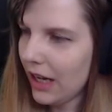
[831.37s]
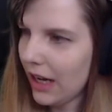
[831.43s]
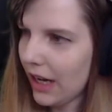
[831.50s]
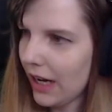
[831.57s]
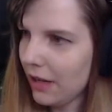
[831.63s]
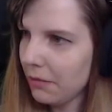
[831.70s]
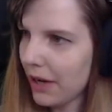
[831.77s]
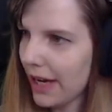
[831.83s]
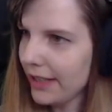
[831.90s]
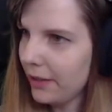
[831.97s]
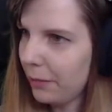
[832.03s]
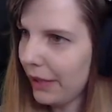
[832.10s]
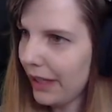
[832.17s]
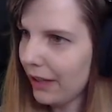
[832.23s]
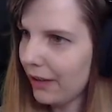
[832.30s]
I might
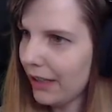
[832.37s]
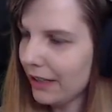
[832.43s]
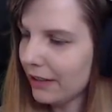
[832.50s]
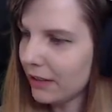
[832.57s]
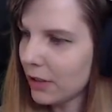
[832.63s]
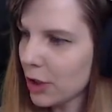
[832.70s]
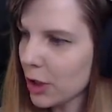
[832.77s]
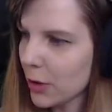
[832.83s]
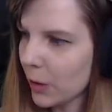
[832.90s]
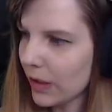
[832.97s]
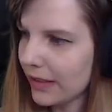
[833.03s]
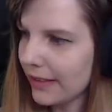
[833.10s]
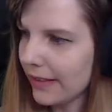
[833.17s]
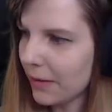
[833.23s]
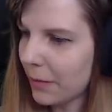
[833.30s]
be a little
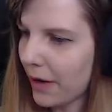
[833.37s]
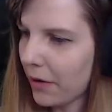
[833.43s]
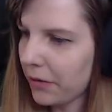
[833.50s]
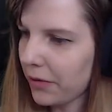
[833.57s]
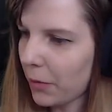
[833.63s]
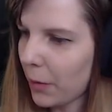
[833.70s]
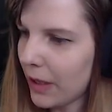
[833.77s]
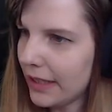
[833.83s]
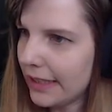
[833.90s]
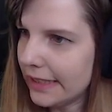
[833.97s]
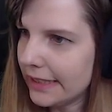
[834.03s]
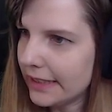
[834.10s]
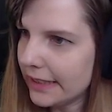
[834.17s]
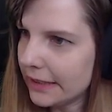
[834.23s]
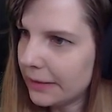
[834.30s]
salty about all
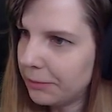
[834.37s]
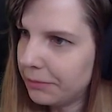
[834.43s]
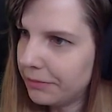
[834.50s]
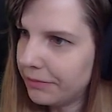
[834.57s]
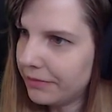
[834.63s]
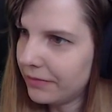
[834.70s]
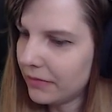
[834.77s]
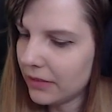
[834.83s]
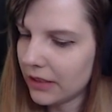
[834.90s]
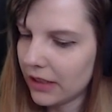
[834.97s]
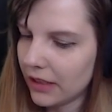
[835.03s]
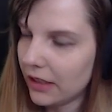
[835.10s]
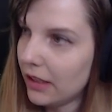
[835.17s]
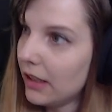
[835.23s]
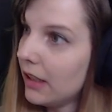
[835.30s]
this,
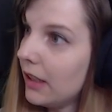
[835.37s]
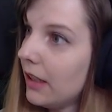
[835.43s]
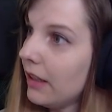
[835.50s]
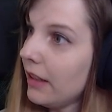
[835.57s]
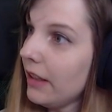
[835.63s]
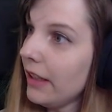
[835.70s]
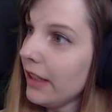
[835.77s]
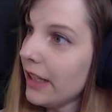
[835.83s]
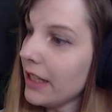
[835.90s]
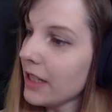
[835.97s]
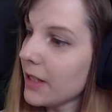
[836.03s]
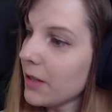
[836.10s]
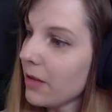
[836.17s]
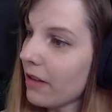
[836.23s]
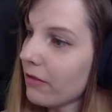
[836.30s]
in
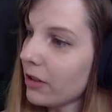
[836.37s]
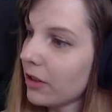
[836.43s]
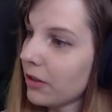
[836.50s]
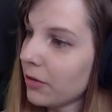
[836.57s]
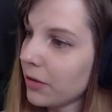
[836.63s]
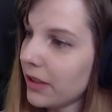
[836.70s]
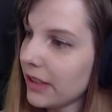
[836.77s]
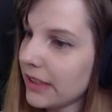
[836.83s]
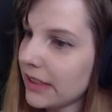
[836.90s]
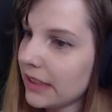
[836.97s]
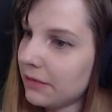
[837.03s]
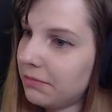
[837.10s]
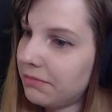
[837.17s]
case you haven't noticed.